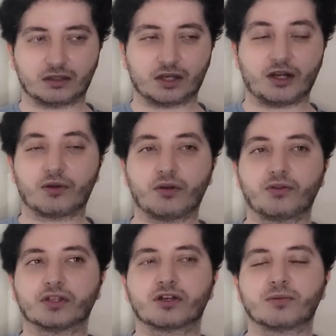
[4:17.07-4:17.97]
I don't know,
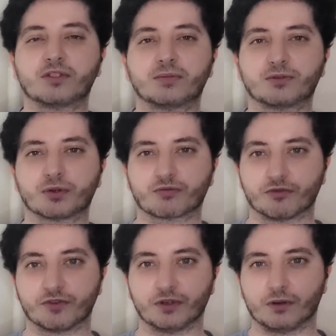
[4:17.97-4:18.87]
there's got to be some sort of
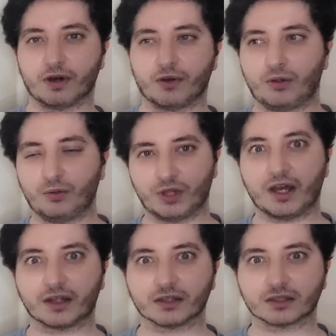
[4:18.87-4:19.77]
reveal about who that
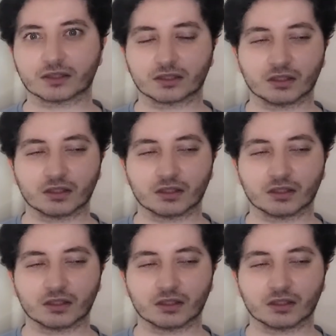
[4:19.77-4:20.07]
is.